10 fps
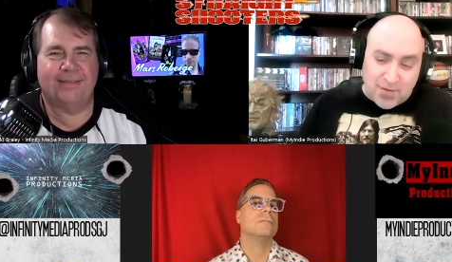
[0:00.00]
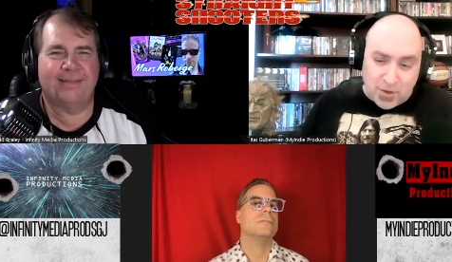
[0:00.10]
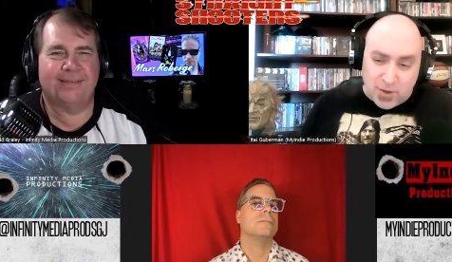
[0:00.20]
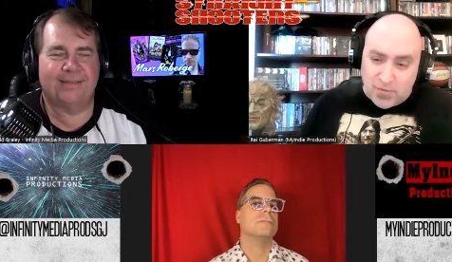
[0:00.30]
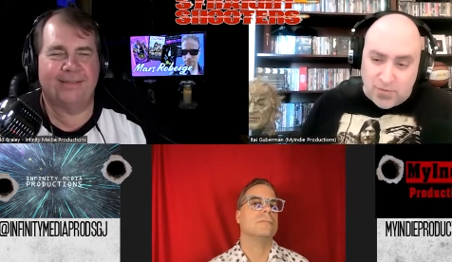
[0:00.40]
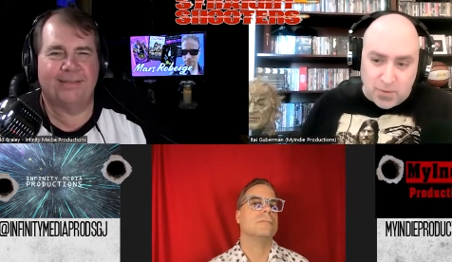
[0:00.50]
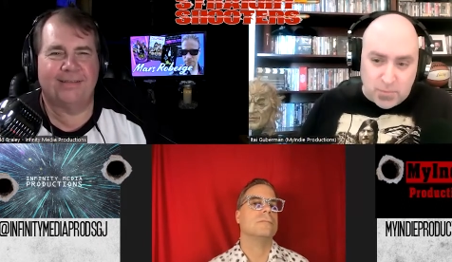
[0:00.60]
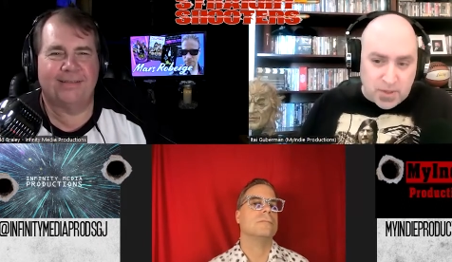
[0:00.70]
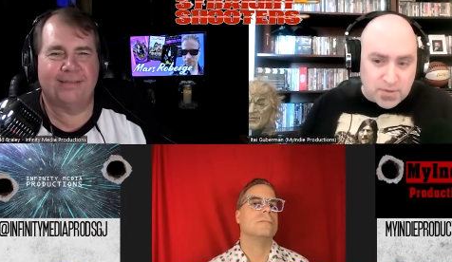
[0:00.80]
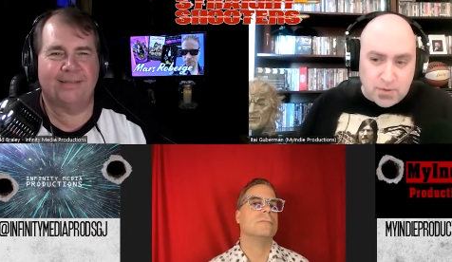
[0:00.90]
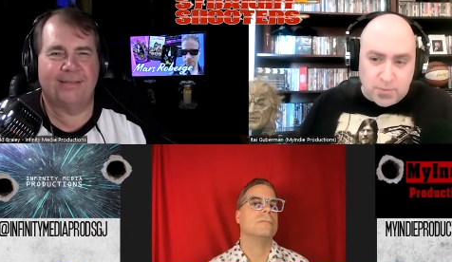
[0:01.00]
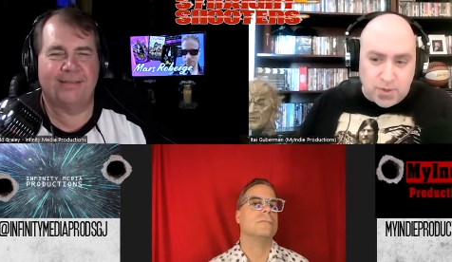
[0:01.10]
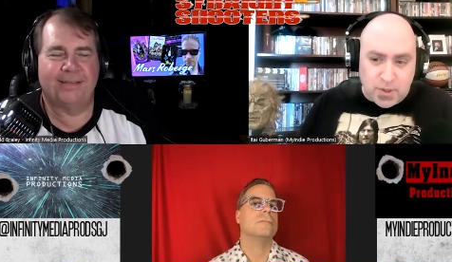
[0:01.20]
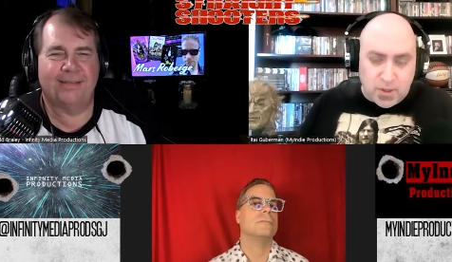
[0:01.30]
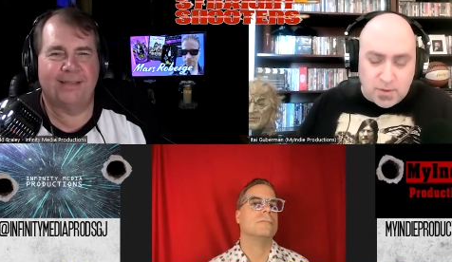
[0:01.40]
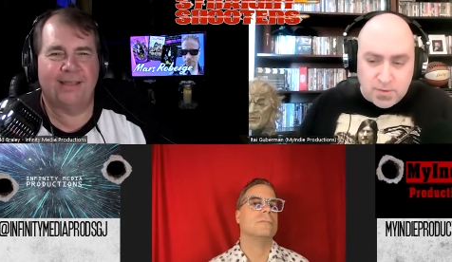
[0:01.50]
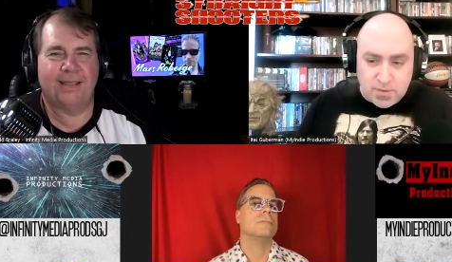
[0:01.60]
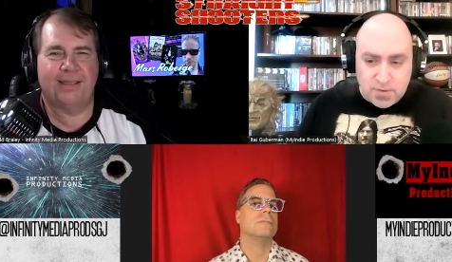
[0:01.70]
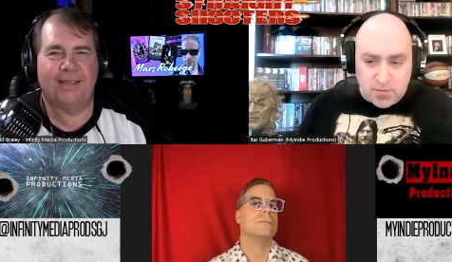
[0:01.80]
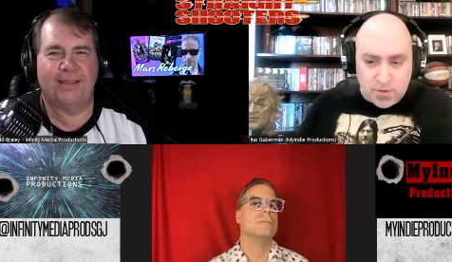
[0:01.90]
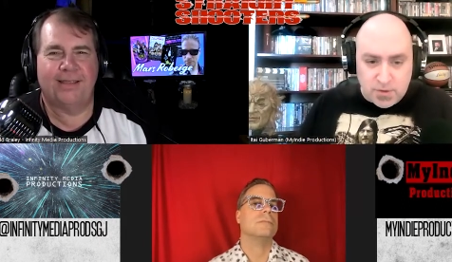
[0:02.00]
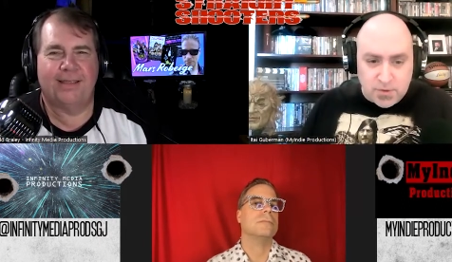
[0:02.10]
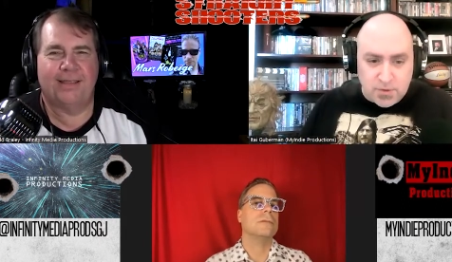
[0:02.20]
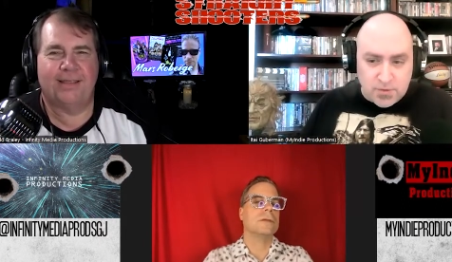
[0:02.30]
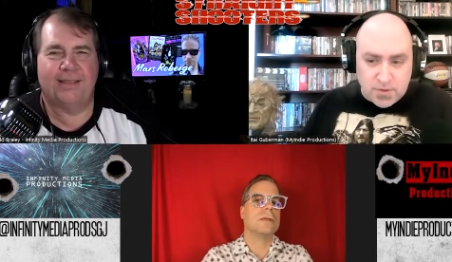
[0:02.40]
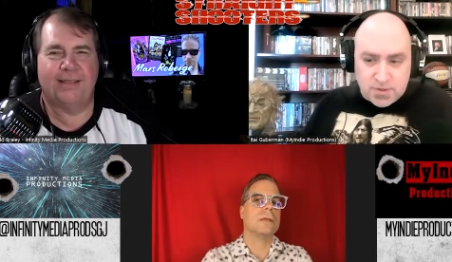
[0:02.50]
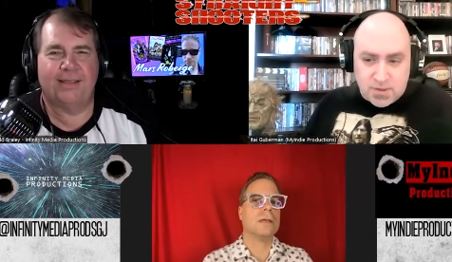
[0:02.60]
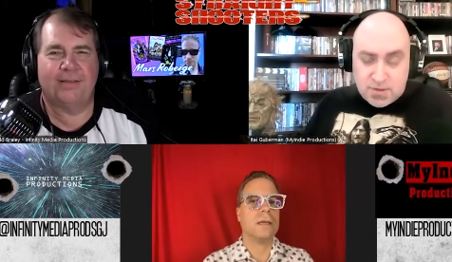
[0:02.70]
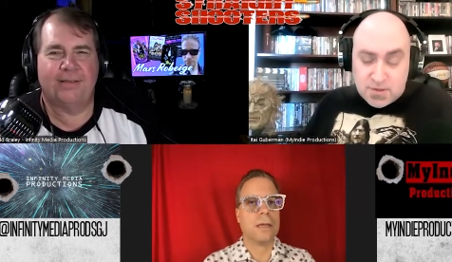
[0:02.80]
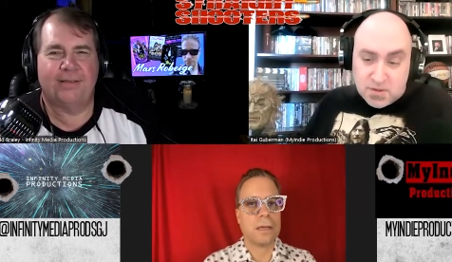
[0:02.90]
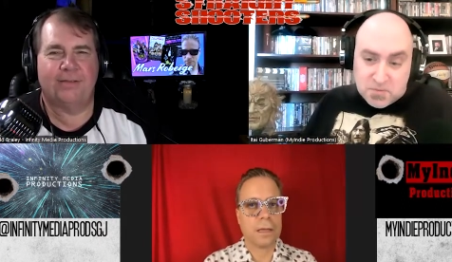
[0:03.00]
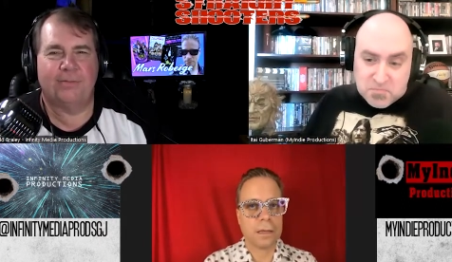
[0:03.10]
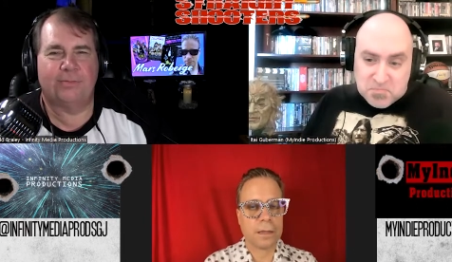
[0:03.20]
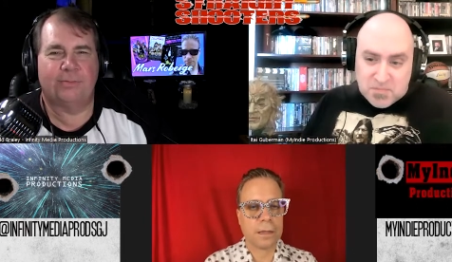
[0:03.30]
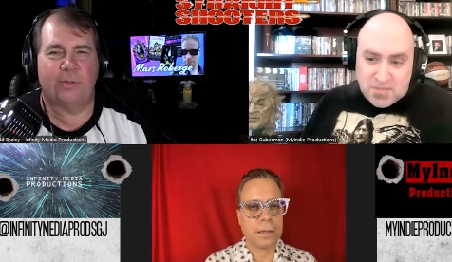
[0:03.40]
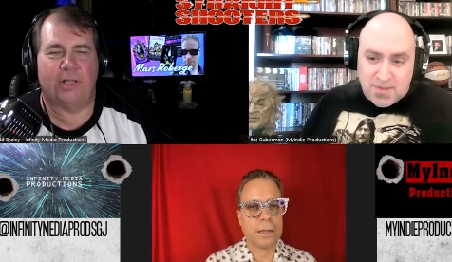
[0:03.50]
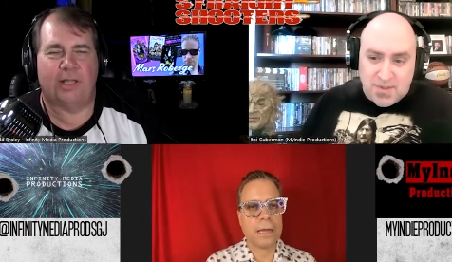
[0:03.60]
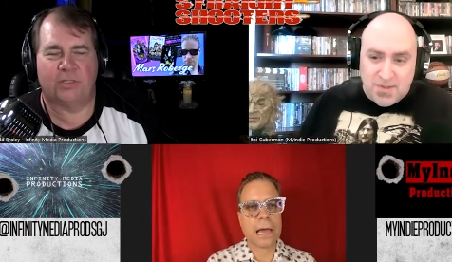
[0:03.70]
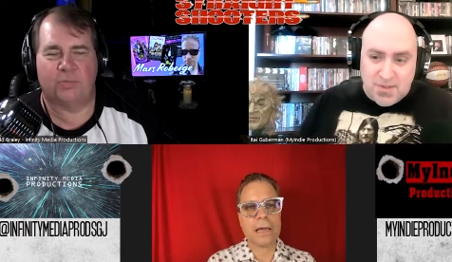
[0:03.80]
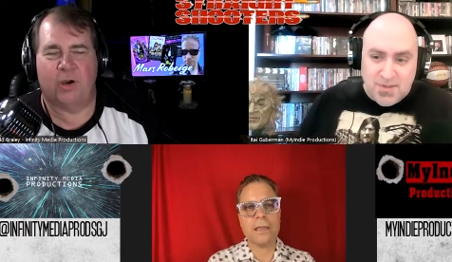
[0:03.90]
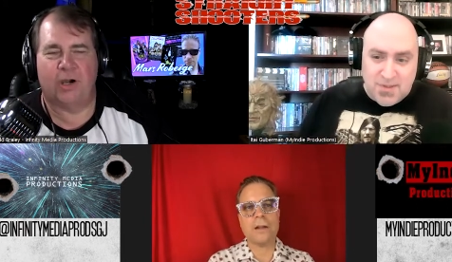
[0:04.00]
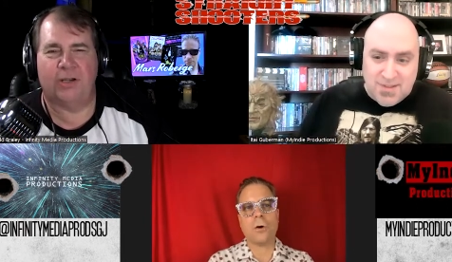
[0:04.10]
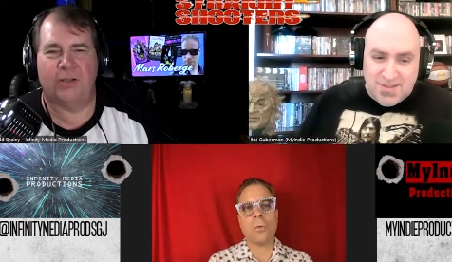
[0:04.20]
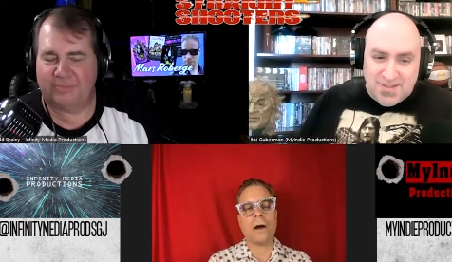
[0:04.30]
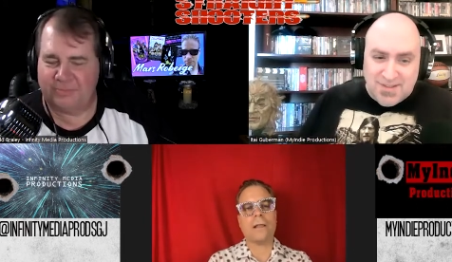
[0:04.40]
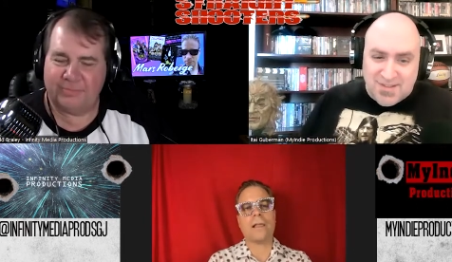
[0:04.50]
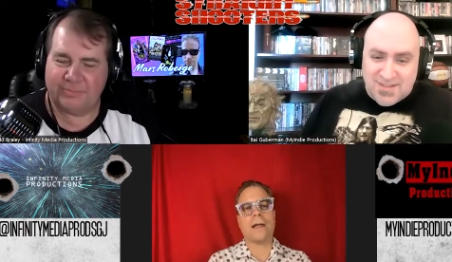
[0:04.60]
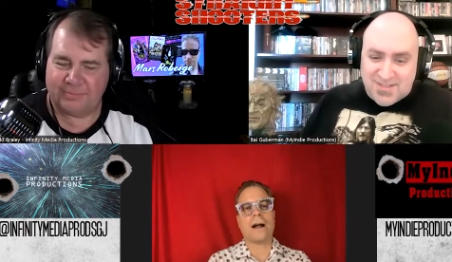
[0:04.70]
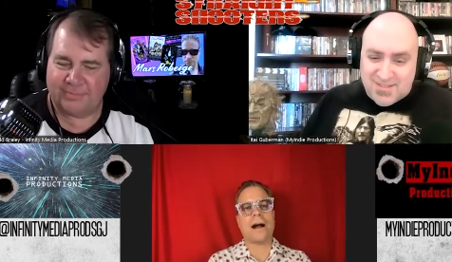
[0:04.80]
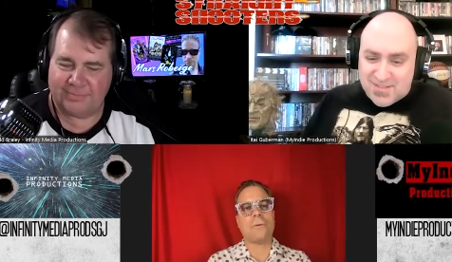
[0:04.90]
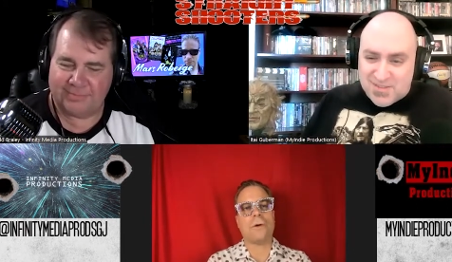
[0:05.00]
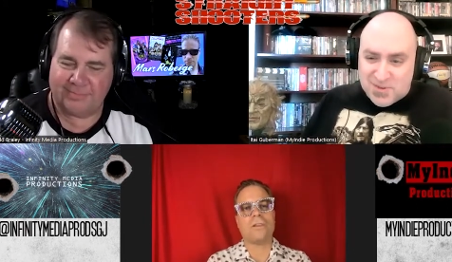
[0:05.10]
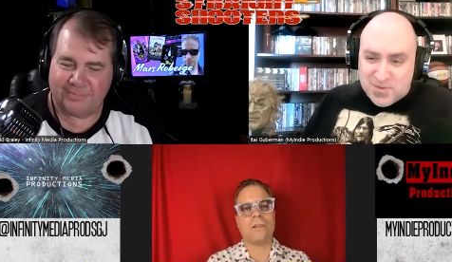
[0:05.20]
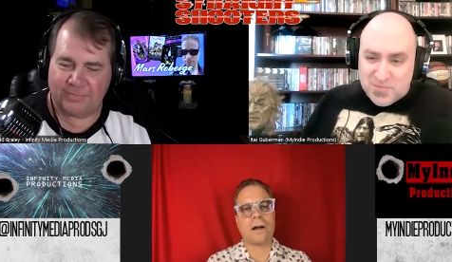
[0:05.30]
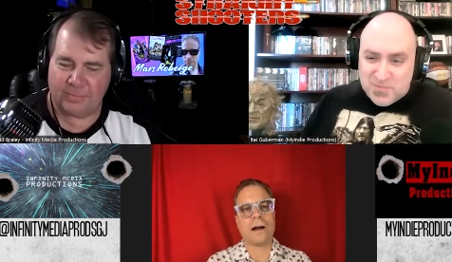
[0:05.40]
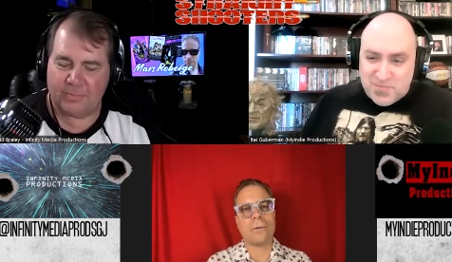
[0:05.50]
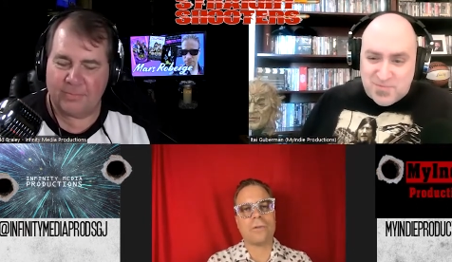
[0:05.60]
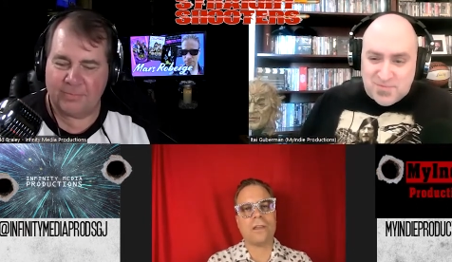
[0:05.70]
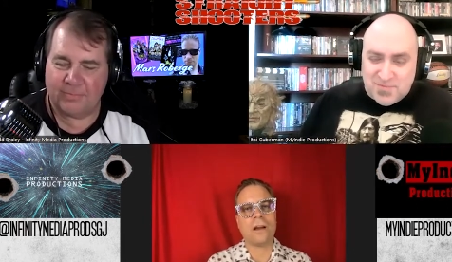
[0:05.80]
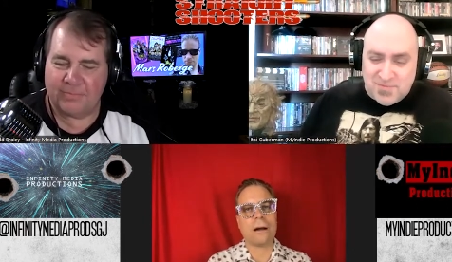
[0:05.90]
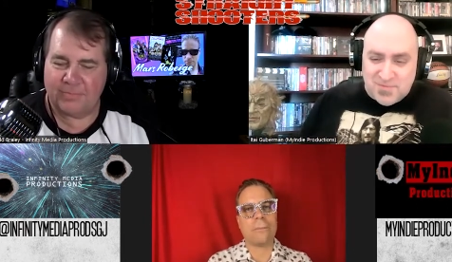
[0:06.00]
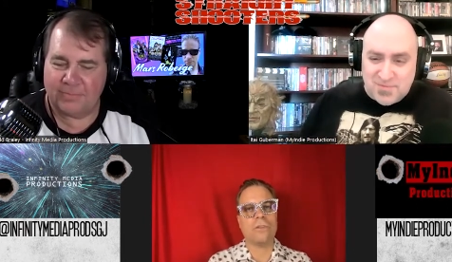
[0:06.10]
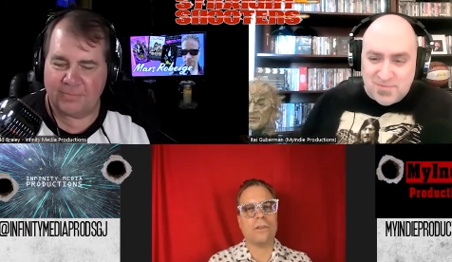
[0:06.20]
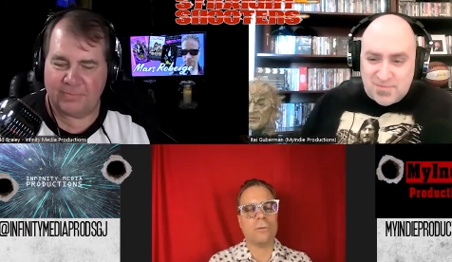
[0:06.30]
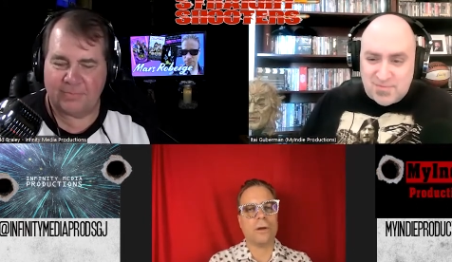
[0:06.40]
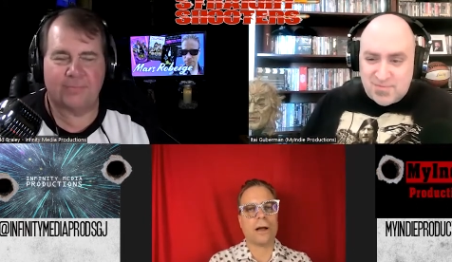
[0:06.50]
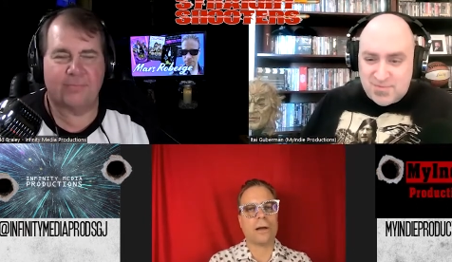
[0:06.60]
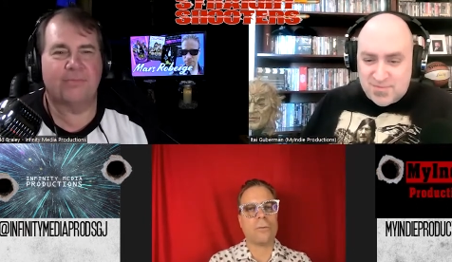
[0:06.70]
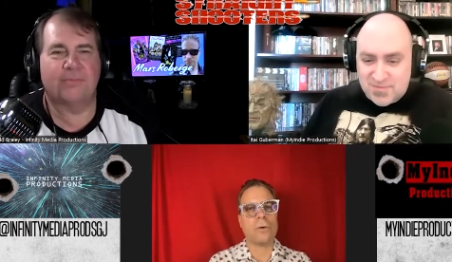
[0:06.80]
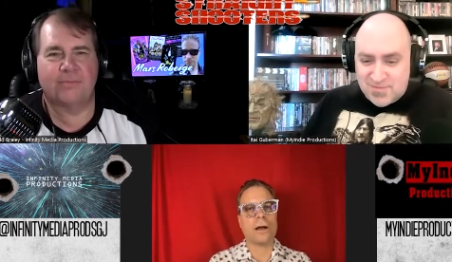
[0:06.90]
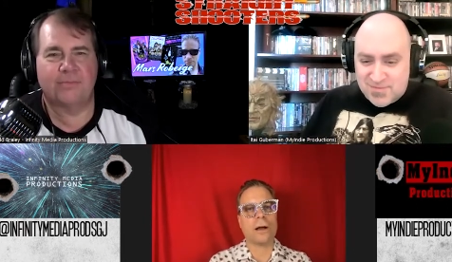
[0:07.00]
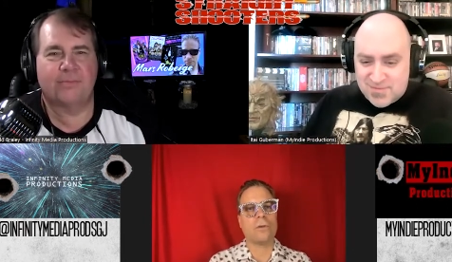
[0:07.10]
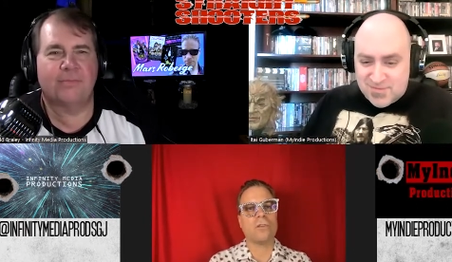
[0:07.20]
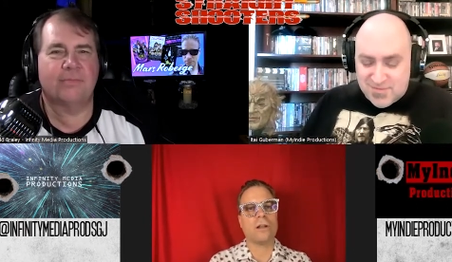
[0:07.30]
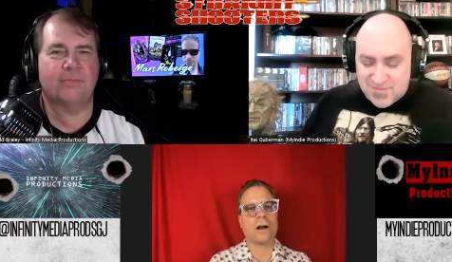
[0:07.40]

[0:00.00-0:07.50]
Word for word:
Speaker 1: have a lot of fun, but I stopped drinking as soon as I finished university. So
Speaker 2: well, yeah, you know what? Like I was I was the opposite. When I when I was in